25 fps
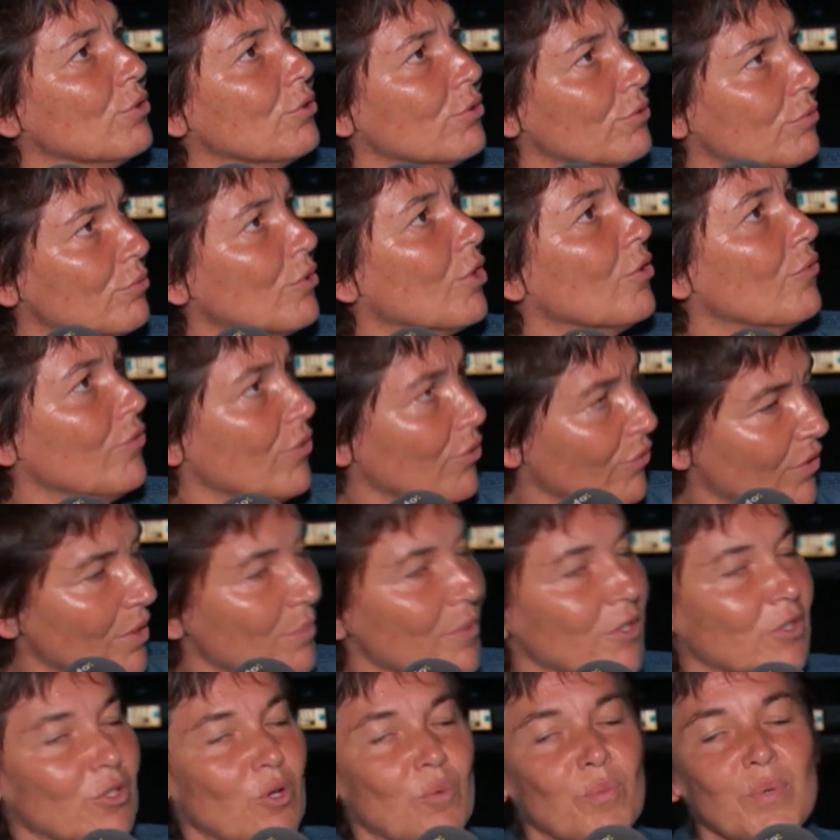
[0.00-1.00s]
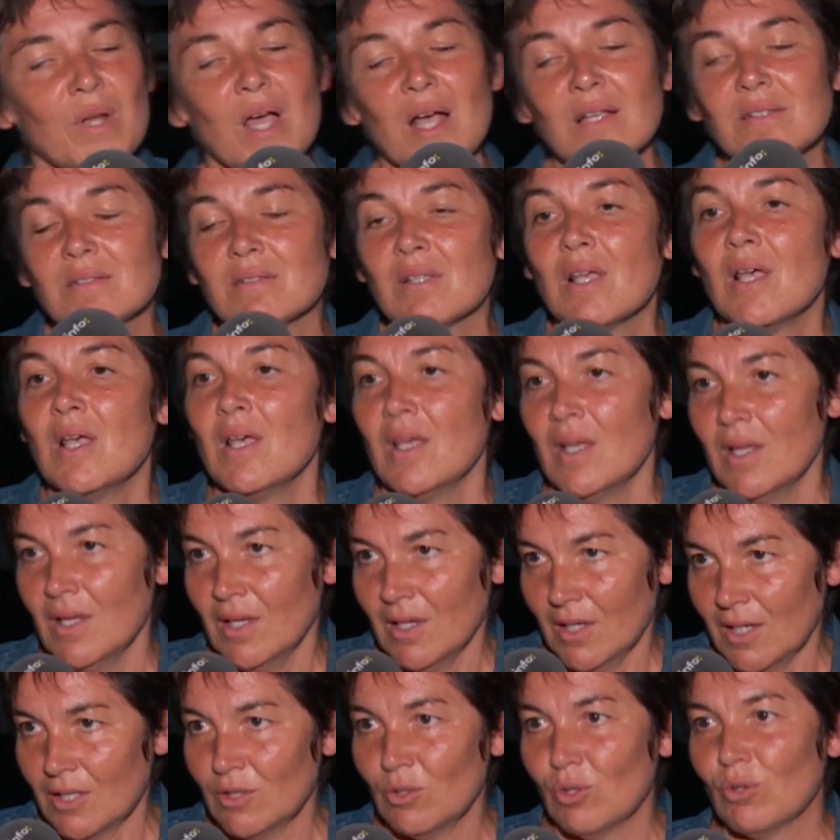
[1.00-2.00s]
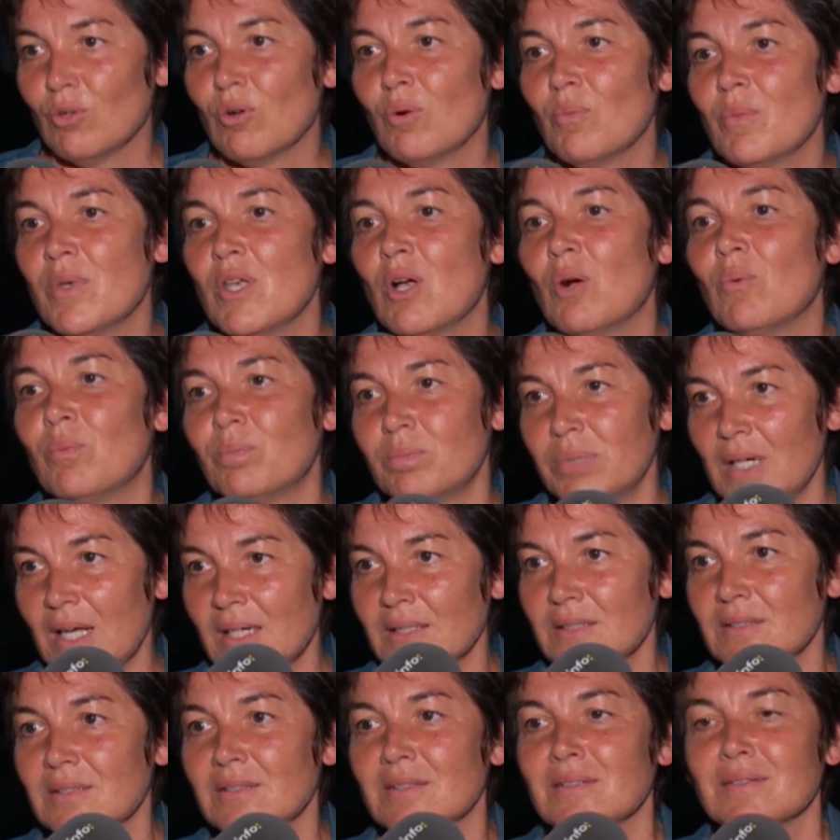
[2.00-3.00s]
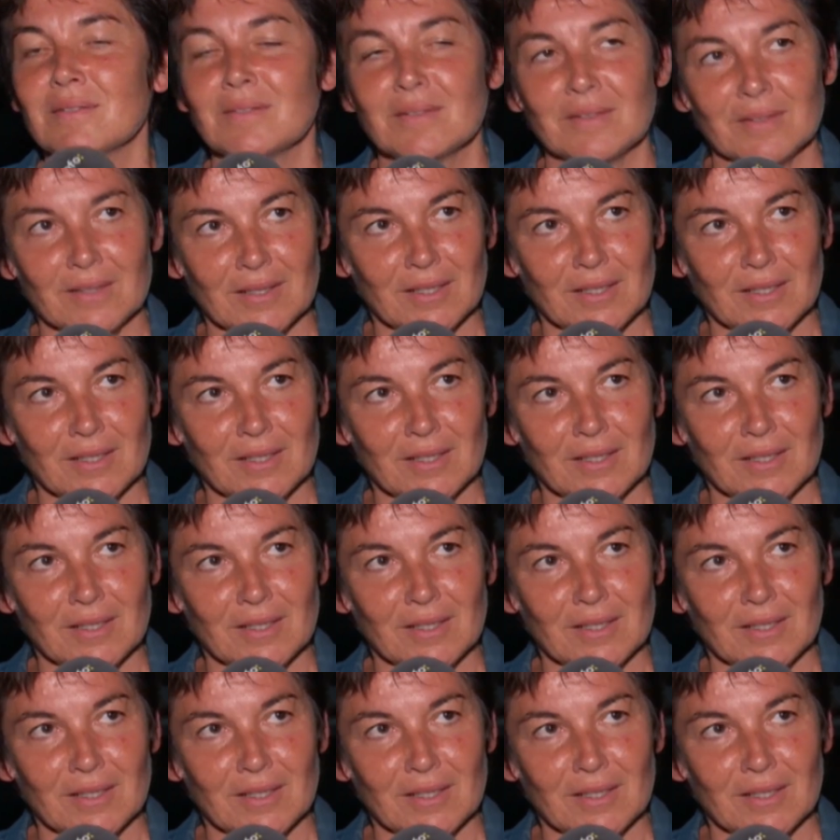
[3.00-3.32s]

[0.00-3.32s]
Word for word: but we will put a curfew in place tonight and enforce